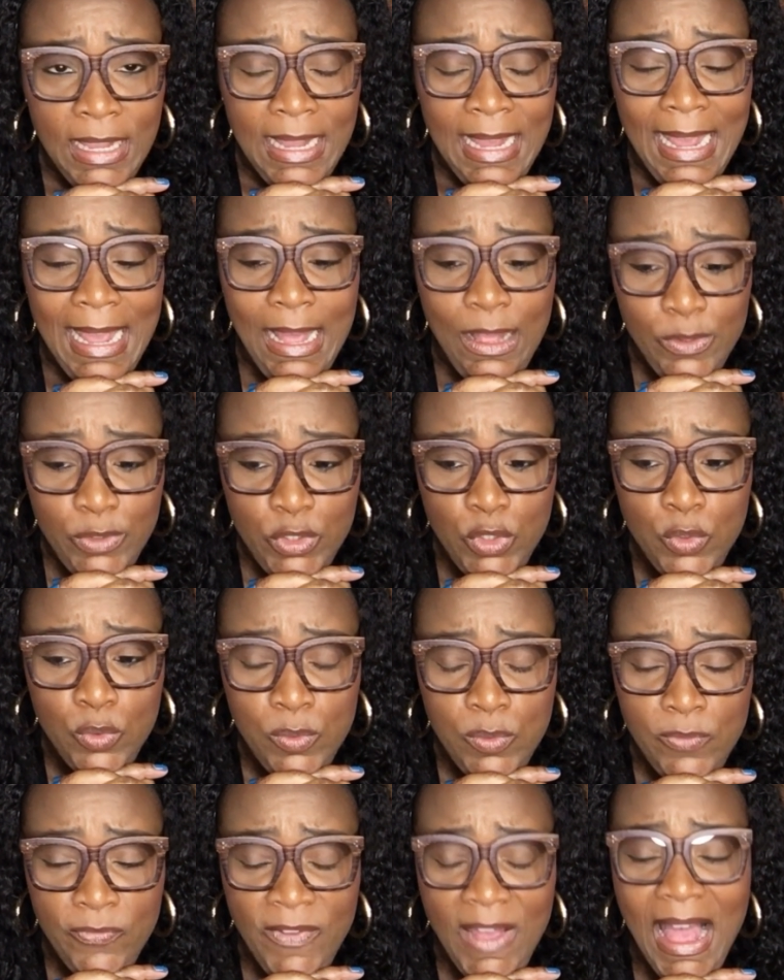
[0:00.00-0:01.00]
How to
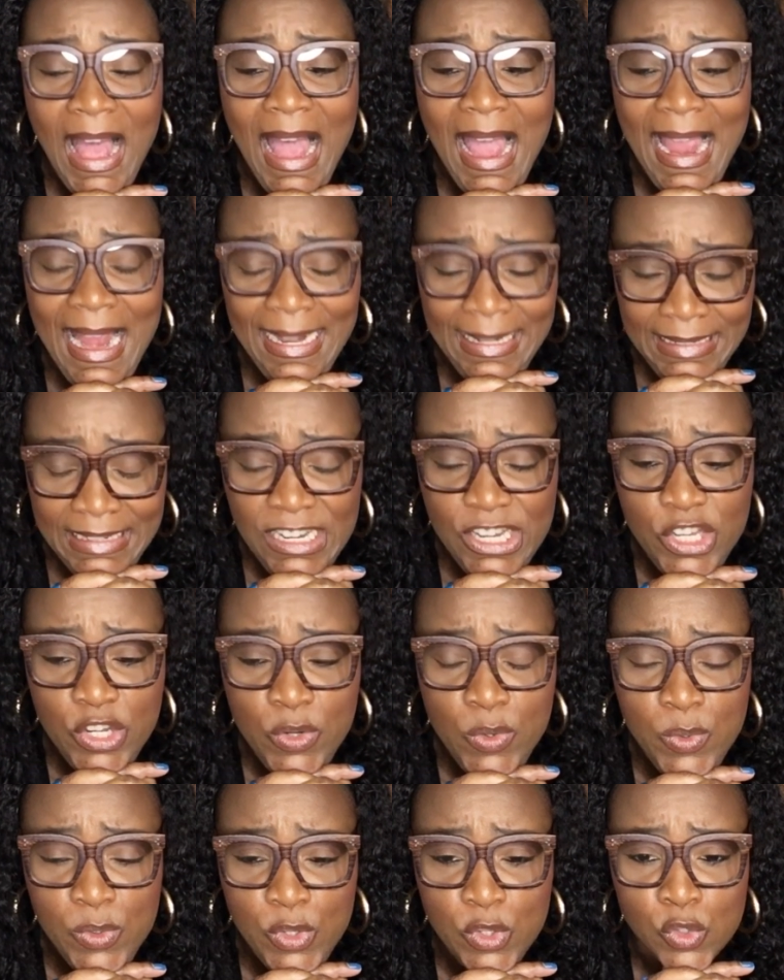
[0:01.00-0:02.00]
find and choose a